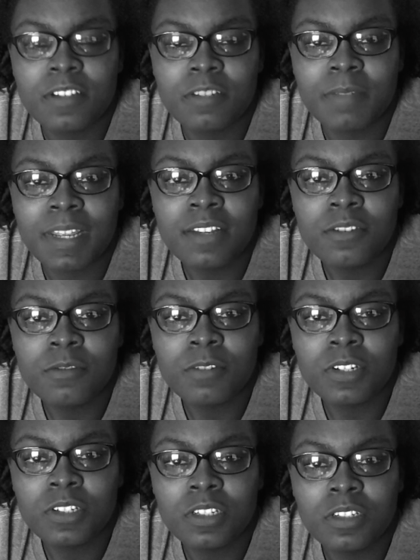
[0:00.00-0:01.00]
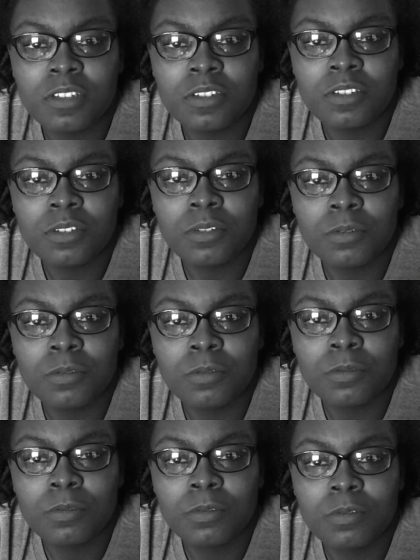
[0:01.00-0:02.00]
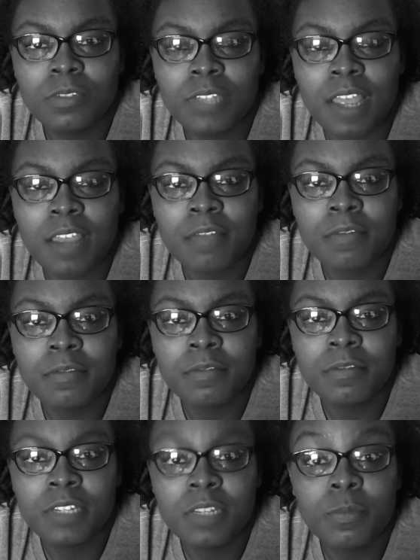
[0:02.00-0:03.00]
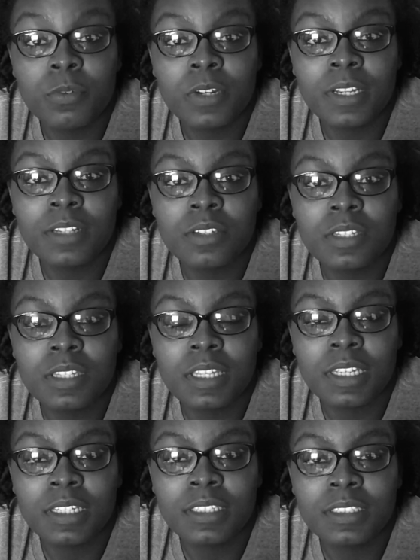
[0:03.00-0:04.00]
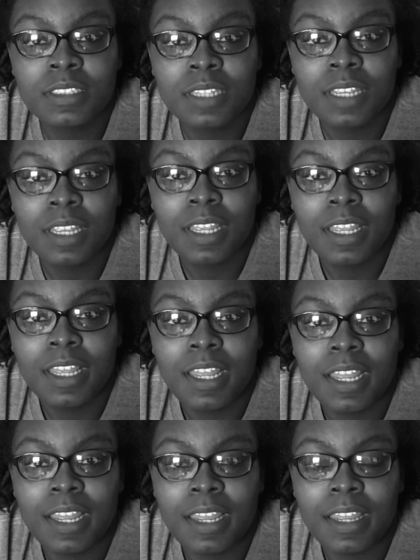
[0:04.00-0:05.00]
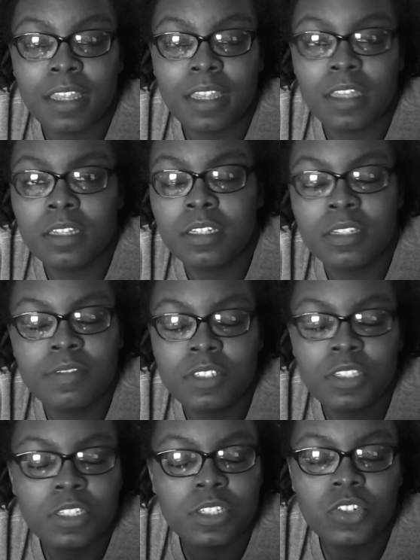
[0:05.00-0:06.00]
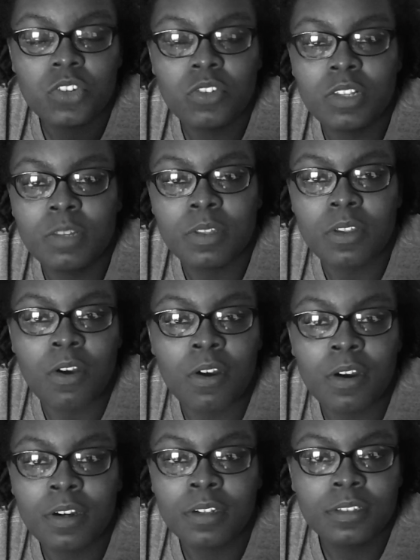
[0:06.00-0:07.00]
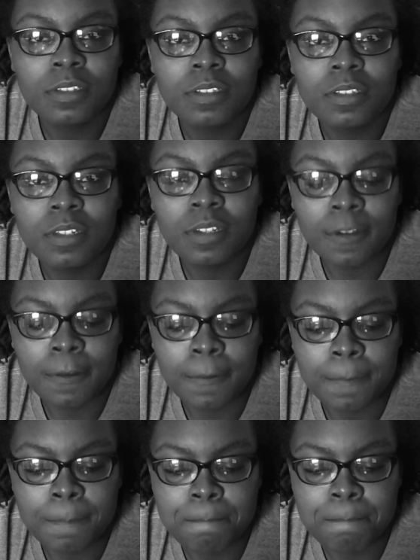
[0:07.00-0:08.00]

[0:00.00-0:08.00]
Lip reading: to my intuition to dive deeper into things. And just generally with art, um,